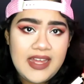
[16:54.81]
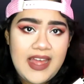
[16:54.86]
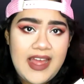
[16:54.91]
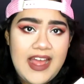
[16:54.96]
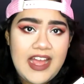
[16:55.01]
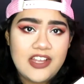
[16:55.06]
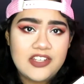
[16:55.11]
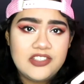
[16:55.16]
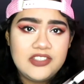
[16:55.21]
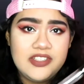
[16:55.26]

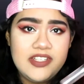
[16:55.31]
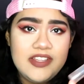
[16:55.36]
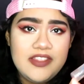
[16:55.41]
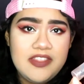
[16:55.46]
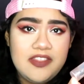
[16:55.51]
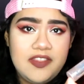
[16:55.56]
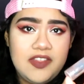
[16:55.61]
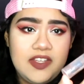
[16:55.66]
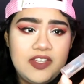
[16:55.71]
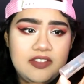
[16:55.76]
Actually,
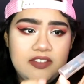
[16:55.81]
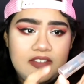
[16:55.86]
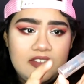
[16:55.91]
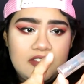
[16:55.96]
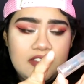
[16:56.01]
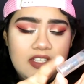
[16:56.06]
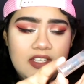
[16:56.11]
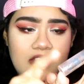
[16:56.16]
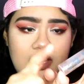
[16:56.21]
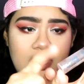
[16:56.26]

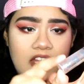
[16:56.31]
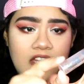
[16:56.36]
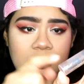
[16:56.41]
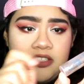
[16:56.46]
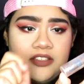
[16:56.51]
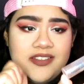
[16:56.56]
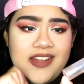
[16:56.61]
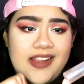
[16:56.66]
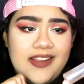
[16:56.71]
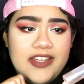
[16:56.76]
this
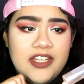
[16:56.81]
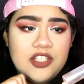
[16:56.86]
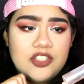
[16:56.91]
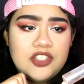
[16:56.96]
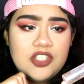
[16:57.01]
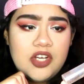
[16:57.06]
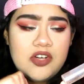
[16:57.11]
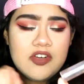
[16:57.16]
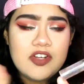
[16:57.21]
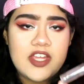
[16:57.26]
styling
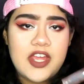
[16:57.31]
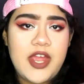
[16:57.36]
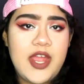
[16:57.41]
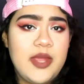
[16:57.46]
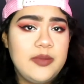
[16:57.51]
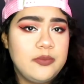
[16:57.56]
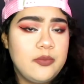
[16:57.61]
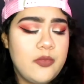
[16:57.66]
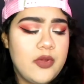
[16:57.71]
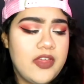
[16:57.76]
gel
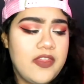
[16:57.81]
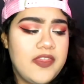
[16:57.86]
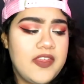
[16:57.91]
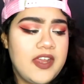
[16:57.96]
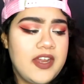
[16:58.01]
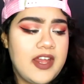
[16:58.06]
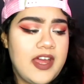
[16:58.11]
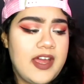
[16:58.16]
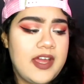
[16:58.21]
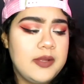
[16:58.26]
came with
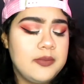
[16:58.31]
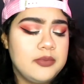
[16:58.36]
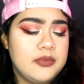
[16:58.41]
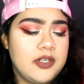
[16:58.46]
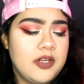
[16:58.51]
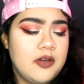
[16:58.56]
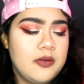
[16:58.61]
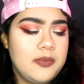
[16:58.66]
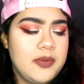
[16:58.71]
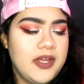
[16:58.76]
an
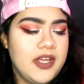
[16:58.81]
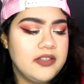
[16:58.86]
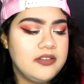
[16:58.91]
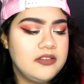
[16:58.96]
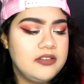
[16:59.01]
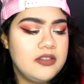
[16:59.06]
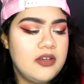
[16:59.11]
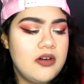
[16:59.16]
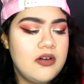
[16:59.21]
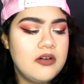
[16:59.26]
eyebrow
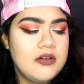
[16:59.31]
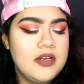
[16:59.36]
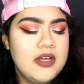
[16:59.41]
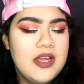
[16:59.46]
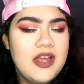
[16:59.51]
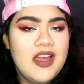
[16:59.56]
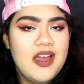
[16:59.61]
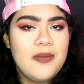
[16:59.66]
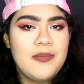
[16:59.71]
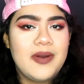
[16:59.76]
pencil,
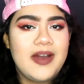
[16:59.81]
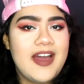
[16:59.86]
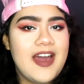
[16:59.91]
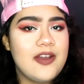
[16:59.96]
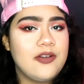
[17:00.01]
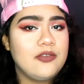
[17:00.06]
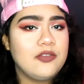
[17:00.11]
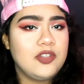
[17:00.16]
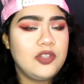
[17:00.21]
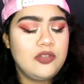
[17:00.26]
but
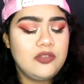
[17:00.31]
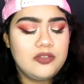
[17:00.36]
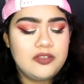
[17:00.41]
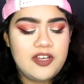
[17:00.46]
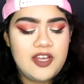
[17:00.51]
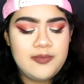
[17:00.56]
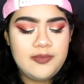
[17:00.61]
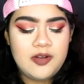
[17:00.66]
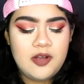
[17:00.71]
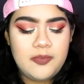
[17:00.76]
I don't use
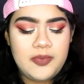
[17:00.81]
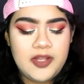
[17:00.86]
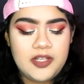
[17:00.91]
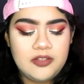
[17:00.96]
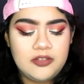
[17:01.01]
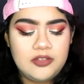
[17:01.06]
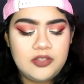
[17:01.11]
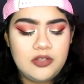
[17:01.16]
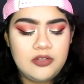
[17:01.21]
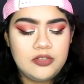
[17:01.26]
eyebrow
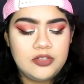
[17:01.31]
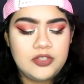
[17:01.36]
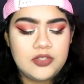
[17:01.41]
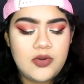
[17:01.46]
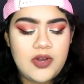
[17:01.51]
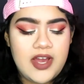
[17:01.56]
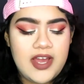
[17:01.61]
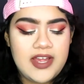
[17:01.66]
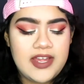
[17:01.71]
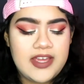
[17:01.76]
pencils,
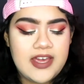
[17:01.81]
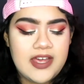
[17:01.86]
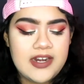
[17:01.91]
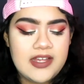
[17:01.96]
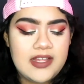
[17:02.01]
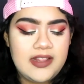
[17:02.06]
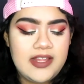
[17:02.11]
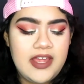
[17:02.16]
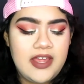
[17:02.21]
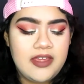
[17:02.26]
so I
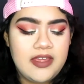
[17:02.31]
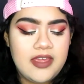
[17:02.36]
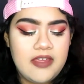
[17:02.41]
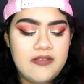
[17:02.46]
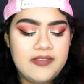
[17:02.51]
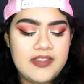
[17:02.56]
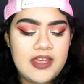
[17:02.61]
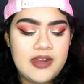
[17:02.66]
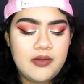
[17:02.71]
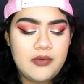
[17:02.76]
kind of like
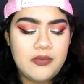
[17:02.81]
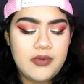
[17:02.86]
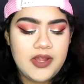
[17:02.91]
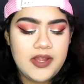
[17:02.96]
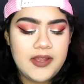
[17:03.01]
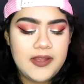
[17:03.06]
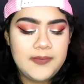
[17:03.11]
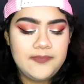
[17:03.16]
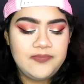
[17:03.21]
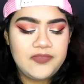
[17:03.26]
gave that
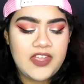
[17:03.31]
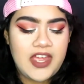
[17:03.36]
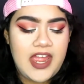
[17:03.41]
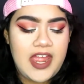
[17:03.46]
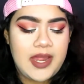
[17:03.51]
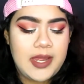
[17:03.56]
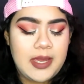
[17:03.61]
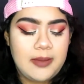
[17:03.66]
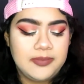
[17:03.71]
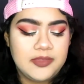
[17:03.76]
away.
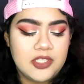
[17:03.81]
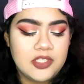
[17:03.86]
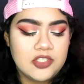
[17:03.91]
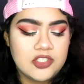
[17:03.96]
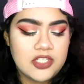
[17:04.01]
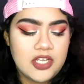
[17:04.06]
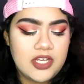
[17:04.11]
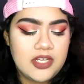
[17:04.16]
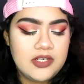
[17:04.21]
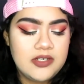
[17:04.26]
I kept the
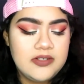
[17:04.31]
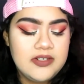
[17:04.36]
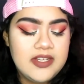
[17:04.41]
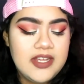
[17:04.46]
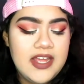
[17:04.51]
gel.